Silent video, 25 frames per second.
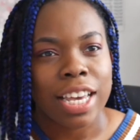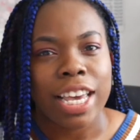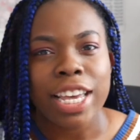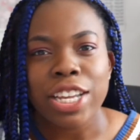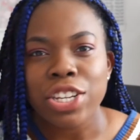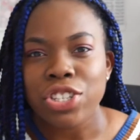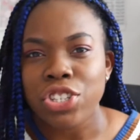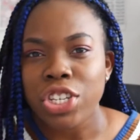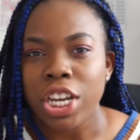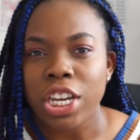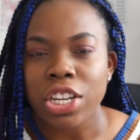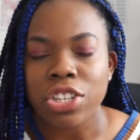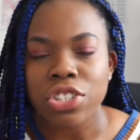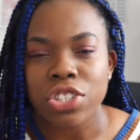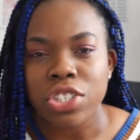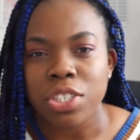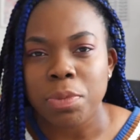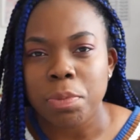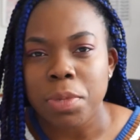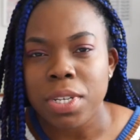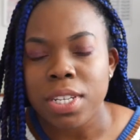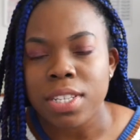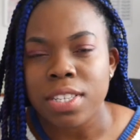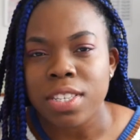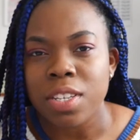it
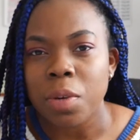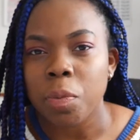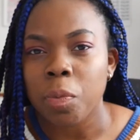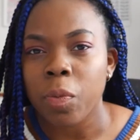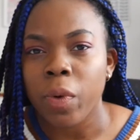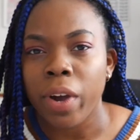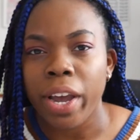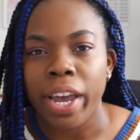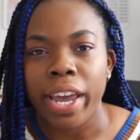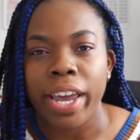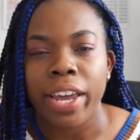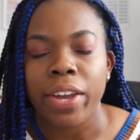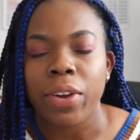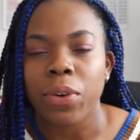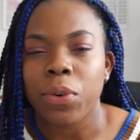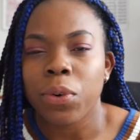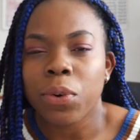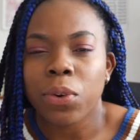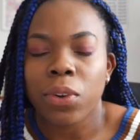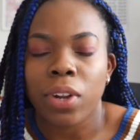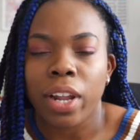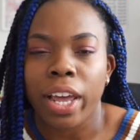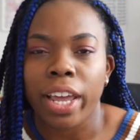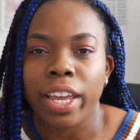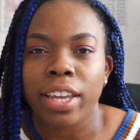changes me in some way,
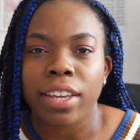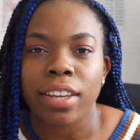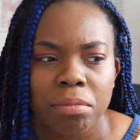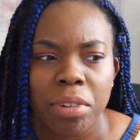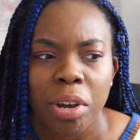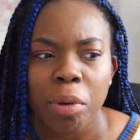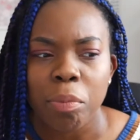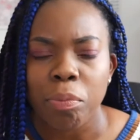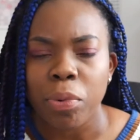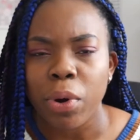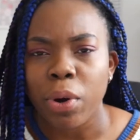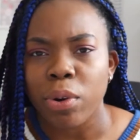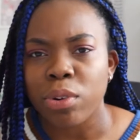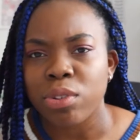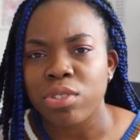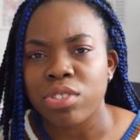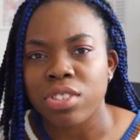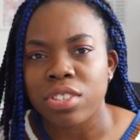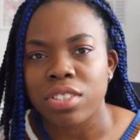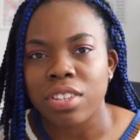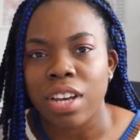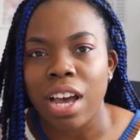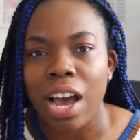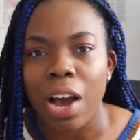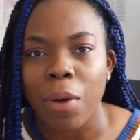or my
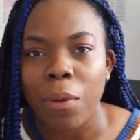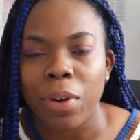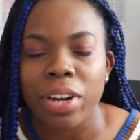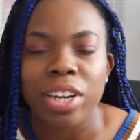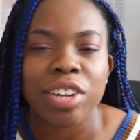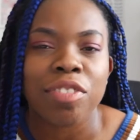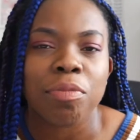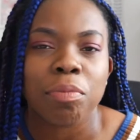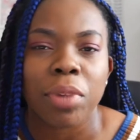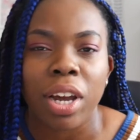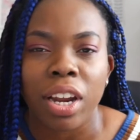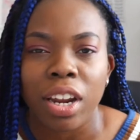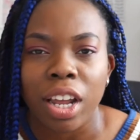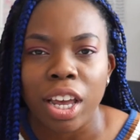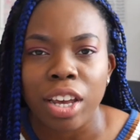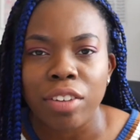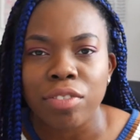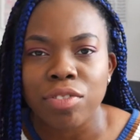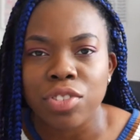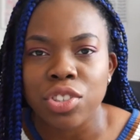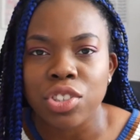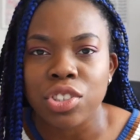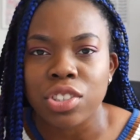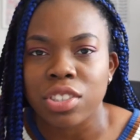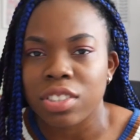approach to how I live my
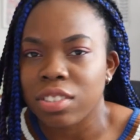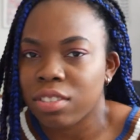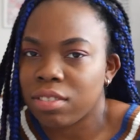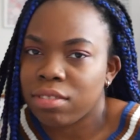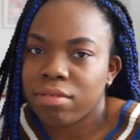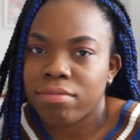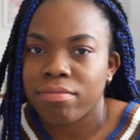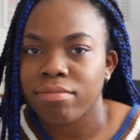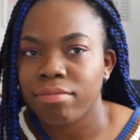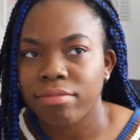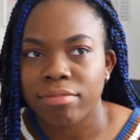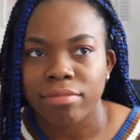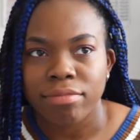life just